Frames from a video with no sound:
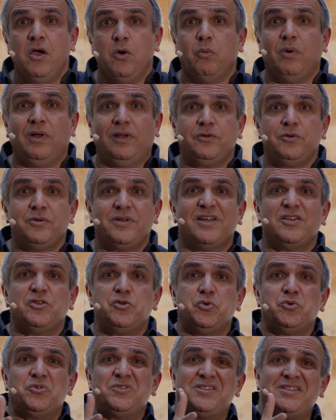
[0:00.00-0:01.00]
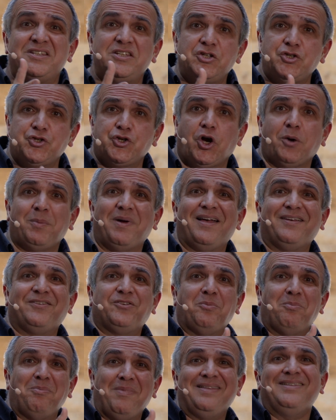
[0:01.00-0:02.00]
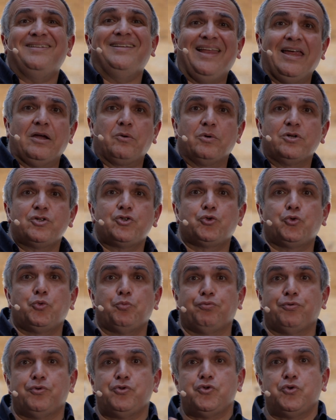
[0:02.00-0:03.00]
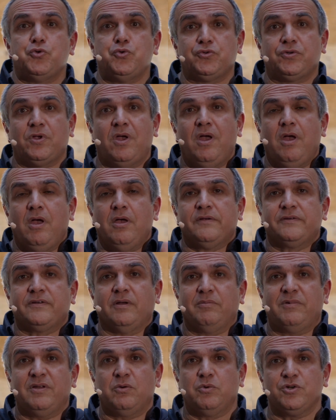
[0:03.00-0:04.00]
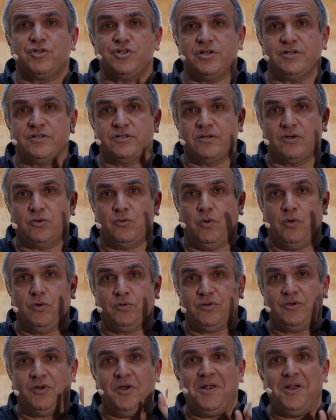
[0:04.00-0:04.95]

well, you can use C# as a meta-language to produce something which is, quote,